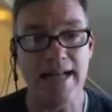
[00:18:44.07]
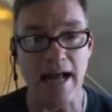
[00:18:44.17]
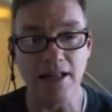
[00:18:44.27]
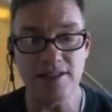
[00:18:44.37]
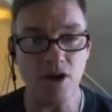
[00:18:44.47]

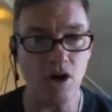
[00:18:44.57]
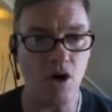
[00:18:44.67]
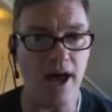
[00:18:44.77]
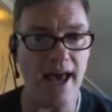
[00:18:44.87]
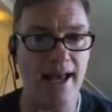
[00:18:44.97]
Now let's
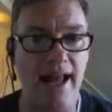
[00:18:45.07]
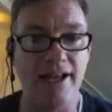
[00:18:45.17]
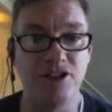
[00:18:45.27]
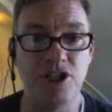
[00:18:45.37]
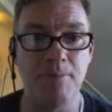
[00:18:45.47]
go ahead
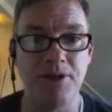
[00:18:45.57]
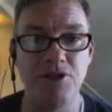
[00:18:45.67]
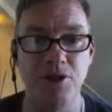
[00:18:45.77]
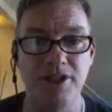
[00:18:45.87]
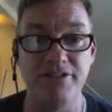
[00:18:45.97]
and jump
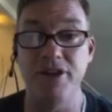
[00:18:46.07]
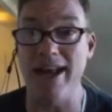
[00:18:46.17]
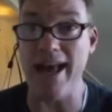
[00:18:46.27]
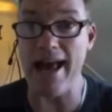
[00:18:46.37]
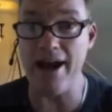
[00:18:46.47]
into a
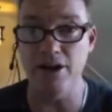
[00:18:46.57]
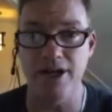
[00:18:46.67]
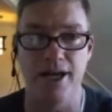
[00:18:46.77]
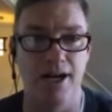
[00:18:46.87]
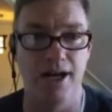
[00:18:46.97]
different
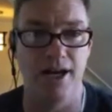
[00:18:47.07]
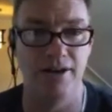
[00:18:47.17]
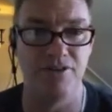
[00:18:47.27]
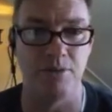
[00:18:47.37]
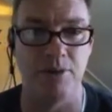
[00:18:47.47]
area
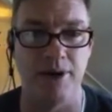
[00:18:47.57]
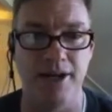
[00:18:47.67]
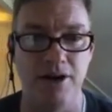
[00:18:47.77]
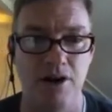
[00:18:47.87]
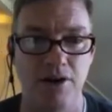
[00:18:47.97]
of the
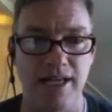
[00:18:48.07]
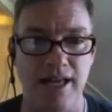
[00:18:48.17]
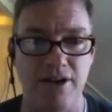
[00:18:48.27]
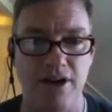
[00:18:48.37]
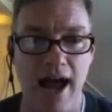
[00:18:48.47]
brain
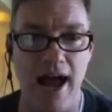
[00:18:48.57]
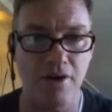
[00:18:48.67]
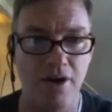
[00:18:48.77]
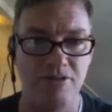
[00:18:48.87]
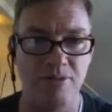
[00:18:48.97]
altogether,
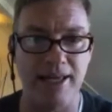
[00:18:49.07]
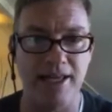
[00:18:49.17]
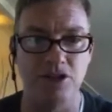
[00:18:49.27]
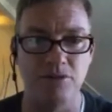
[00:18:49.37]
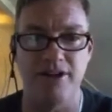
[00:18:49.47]
out of my
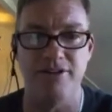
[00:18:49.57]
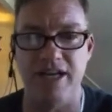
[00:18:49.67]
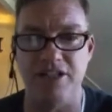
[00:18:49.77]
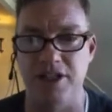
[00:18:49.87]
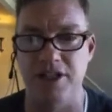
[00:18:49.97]
kitchen
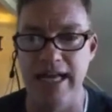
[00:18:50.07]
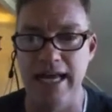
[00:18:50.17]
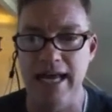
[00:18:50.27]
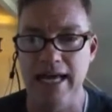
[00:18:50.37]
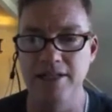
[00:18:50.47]
renovation
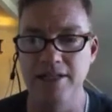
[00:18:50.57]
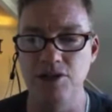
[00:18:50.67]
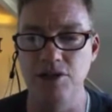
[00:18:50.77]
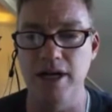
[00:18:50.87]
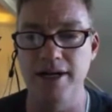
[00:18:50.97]
and
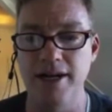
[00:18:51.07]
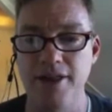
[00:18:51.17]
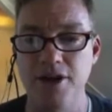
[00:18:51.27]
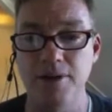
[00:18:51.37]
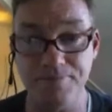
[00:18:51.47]
into
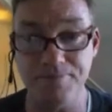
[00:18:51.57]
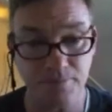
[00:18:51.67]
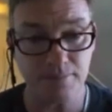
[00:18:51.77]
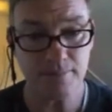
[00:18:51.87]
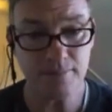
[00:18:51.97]
another
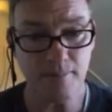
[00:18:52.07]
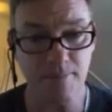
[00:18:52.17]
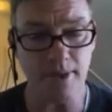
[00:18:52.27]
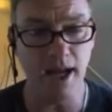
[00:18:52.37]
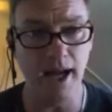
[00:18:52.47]

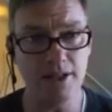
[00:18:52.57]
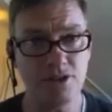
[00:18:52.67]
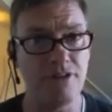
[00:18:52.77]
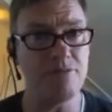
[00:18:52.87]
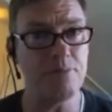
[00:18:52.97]

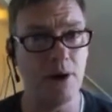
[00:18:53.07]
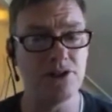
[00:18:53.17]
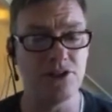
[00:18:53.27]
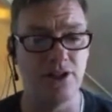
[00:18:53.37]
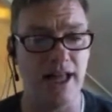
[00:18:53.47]
sort of
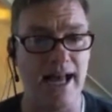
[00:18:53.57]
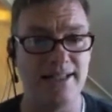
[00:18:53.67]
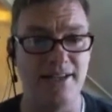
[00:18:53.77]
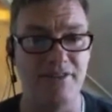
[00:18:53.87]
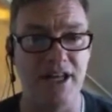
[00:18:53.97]
personal
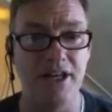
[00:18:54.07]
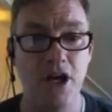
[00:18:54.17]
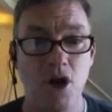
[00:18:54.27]
activity,